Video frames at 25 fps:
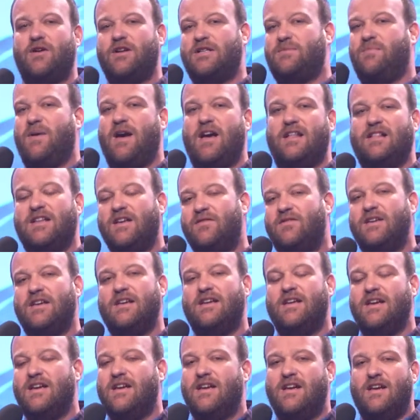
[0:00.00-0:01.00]
It's about living,
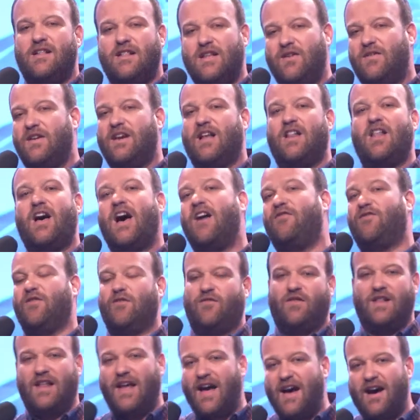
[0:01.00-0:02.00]
living a life of
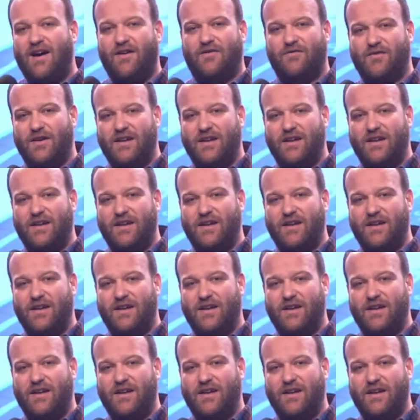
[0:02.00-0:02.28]
love.